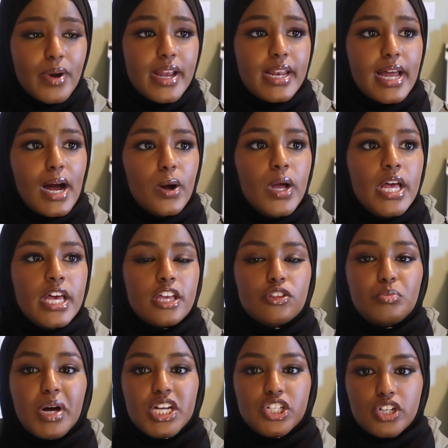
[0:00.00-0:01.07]
right now. It's
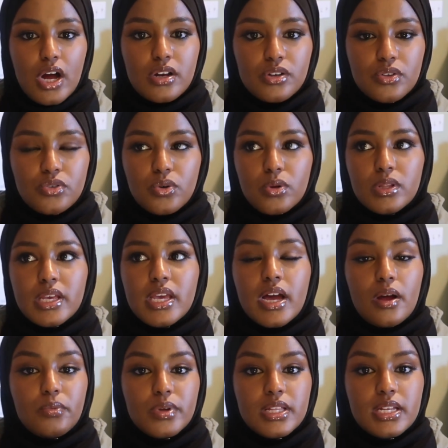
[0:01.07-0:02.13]
by Natoli.
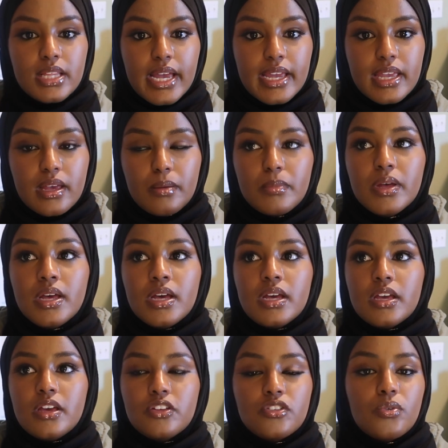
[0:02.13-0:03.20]
I really like him.
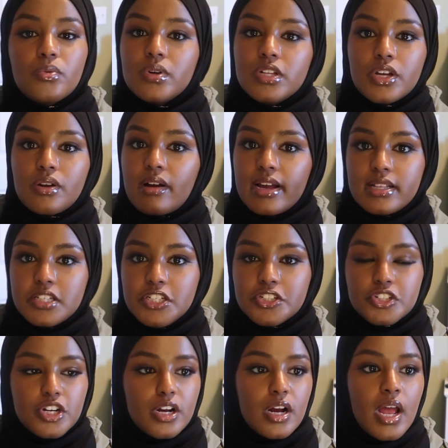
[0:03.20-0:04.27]
He's a really great
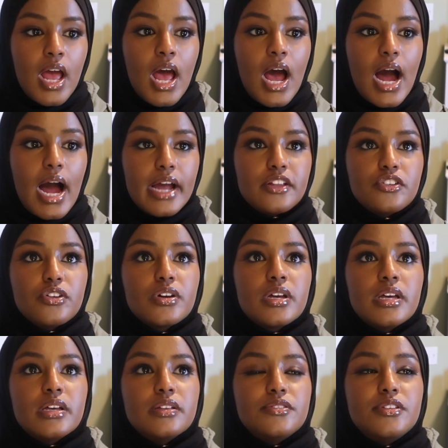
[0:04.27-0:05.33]
teacher. I took
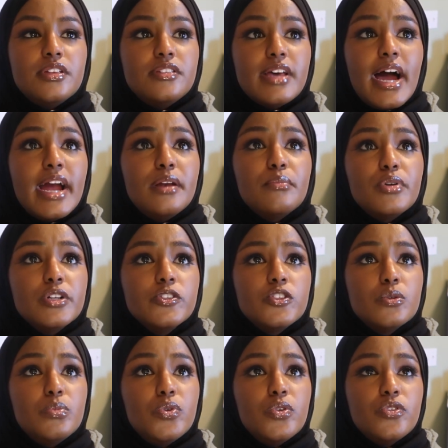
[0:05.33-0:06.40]
his Design
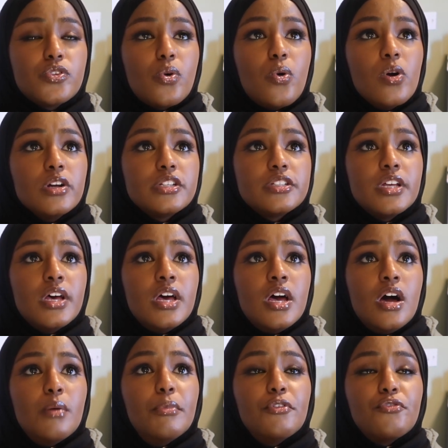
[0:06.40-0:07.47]
Principles course
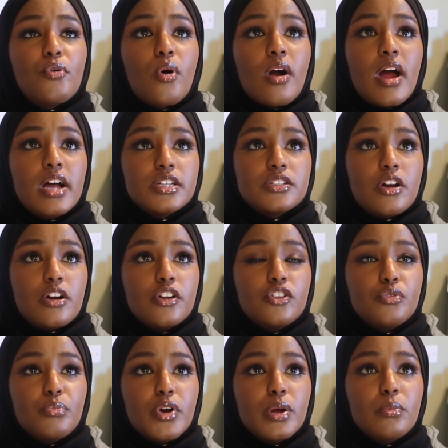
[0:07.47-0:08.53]
before I started
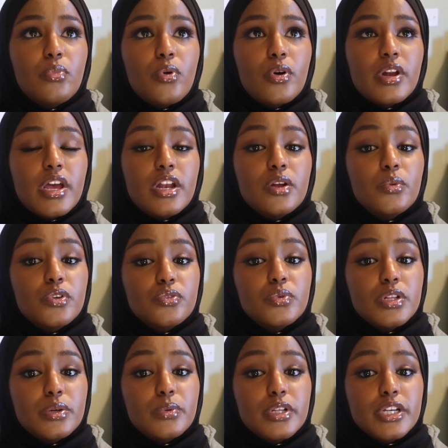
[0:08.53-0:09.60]
Springboard, and it was
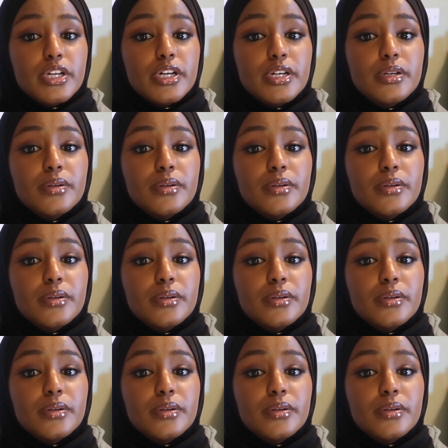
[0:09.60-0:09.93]
really, really good.